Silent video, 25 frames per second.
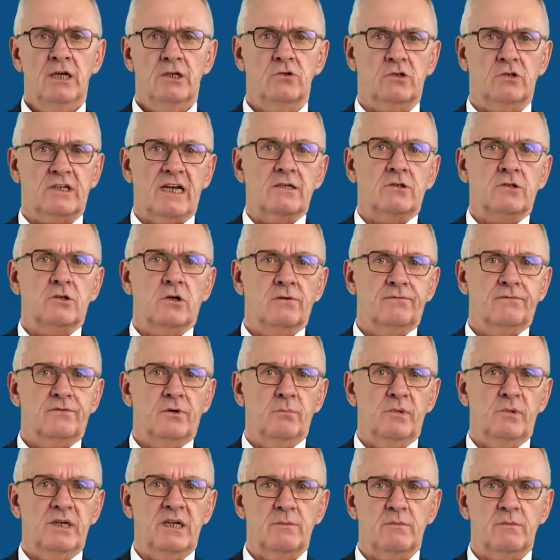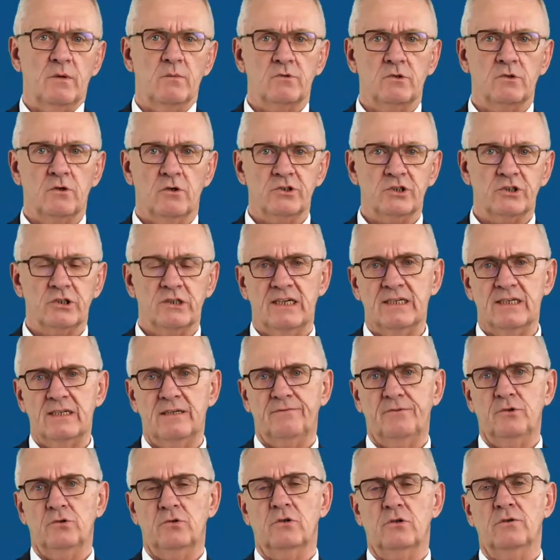You can go for minimum cost, and
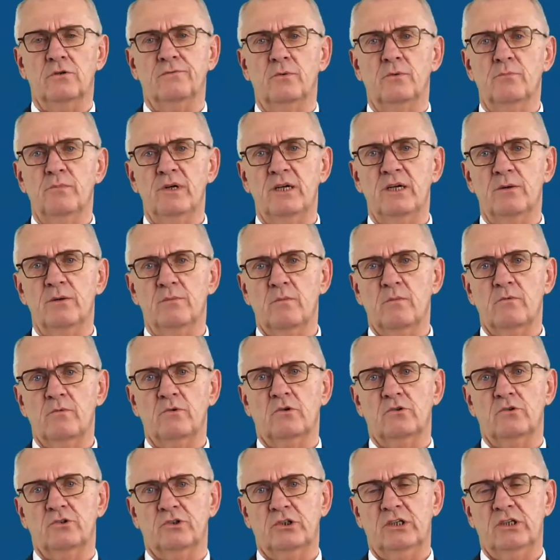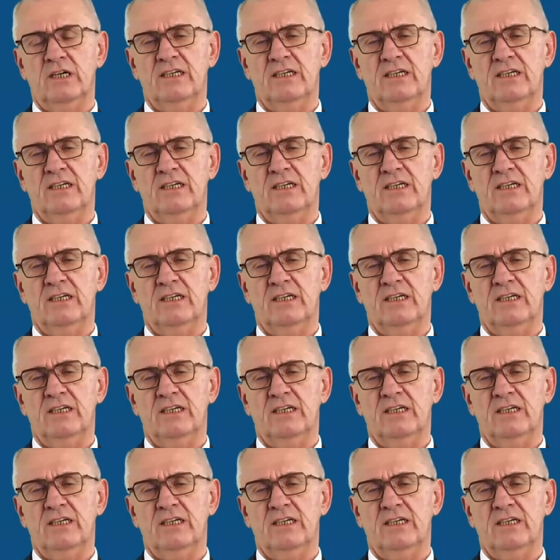if you go for minimum cost,